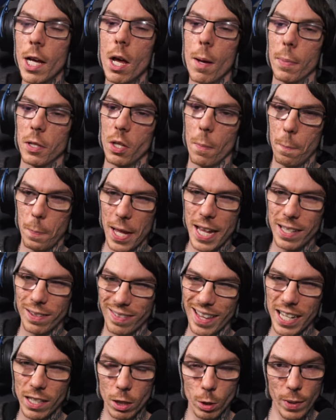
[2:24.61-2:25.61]
But the big
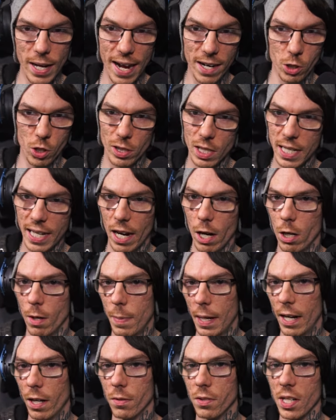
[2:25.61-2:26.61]
thing that we actually care
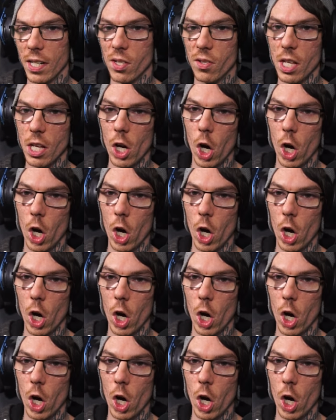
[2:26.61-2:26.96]
about is the